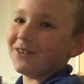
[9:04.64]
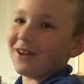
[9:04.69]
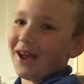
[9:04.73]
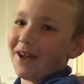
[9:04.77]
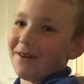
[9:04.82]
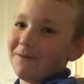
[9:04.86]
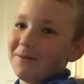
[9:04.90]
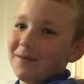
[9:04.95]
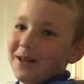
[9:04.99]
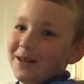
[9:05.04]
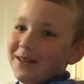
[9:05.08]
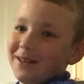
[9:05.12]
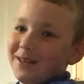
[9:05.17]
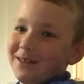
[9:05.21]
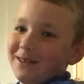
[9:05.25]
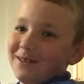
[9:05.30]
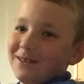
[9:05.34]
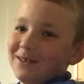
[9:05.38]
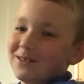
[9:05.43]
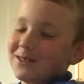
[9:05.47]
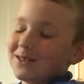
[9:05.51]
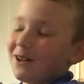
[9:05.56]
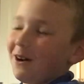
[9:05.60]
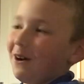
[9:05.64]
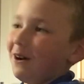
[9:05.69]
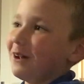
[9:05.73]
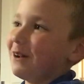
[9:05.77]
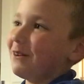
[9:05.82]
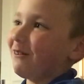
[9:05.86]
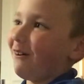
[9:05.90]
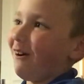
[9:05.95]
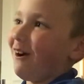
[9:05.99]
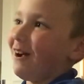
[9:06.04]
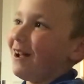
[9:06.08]
came in and you started
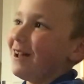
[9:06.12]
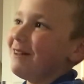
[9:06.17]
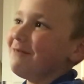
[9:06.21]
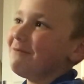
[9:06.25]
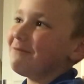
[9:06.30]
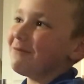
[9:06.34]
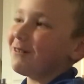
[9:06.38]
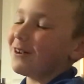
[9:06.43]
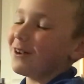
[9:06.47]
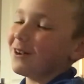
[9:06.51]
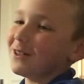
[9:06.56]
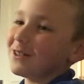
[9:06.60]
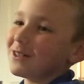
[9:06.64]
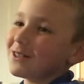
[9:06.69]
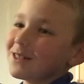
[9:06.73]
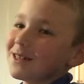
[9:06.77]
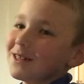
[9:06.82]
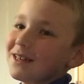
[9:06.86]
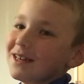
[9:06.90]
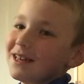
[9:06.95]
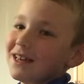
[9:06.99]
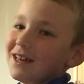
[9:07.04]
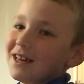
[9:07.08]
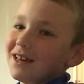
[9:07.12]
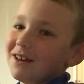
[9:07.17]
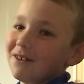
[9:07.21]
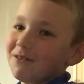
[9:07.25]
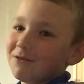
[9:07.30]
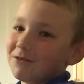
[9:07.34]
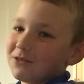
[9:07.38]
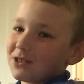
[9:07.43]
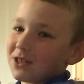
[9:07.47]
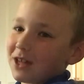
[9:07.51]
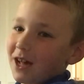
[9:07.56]
crying because it
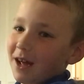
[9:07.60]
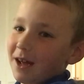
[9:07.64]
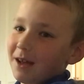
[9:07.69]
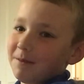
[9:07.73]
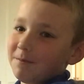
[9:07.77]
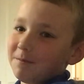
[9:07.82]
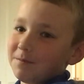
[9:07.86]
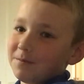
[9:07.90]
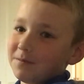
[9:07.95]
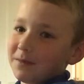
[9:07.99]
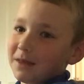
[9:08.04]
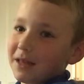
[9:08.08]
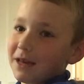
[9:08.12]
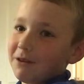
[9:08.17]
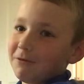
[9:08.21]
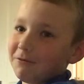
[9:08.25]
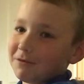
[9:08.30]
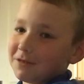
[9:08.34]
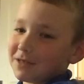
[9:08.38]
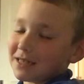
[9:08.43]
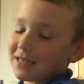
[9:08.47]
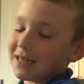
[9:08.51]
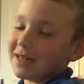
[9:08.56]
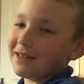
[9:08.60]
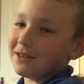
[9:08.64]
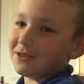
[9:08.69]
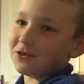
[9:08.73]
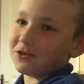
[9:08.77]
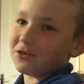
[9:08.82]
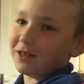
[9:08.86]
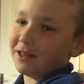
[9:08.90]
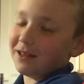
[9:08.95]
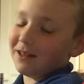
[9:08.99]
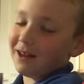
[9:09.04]
was
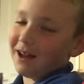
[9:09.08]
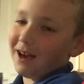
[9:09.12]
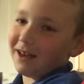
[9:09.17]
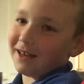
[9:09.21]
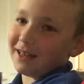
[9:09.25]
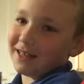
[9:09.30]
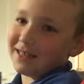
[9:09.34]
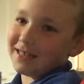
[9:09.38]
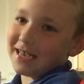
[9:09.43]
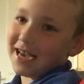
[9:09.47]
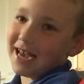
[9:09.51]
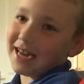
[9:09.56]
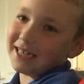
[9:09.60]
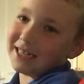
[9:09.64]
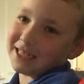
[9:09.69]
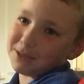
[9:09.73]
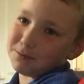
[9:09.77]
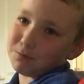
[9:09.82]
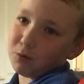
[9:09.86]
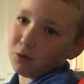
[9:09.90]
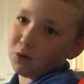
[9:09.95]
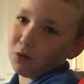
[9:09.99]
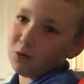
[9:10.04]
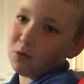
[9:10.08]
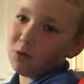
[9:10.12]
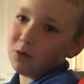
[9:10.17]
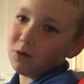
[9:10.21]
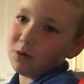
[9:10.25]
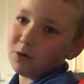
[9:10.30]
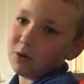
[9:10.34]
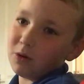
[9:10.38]
literally like a tennis ball,